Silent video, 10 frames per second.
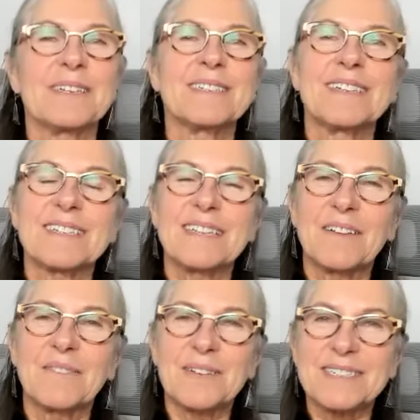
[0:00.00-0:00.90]
it.
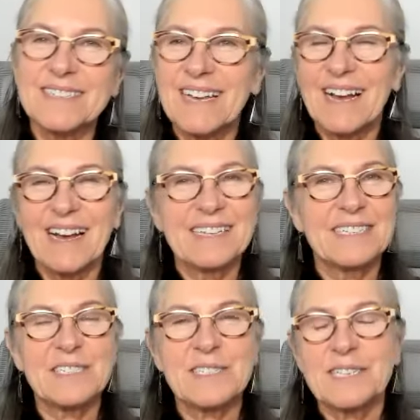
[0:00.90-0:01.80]
Love it.
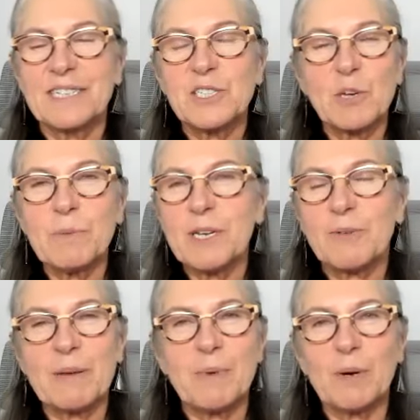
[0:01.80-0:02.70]
There's so many
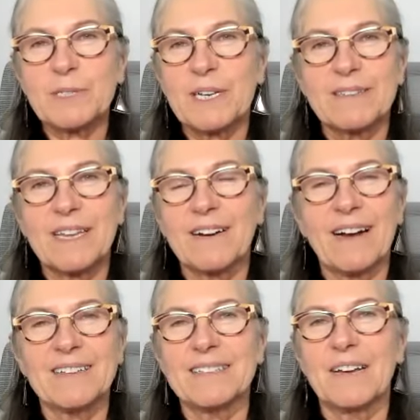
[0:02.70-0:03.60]
great books out there.
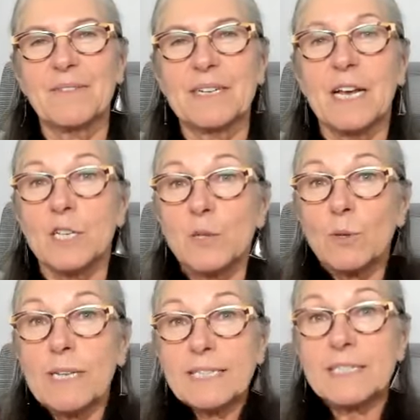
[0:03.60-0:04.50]
I love it. So
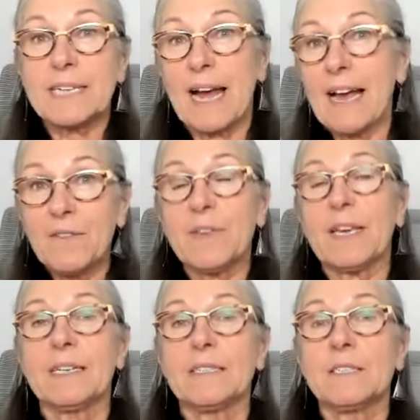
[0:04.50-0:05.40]
let's dive
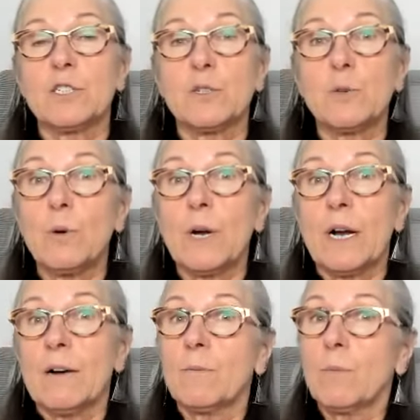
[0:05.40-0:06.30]
into,
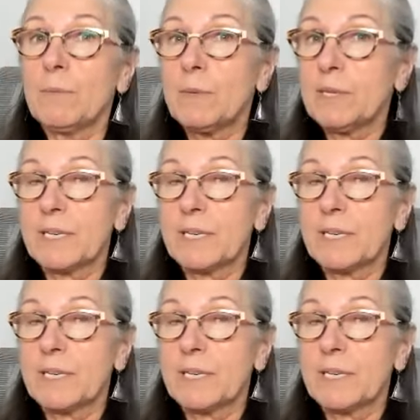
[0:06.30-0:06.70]
when we're